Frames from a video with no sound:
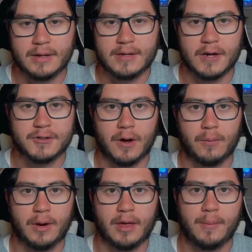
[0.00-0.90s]
to touch
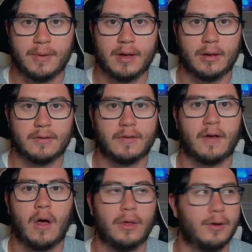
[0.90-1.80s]
on when it came to
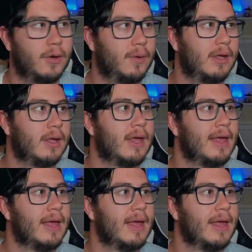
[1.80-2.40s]
Call of Duty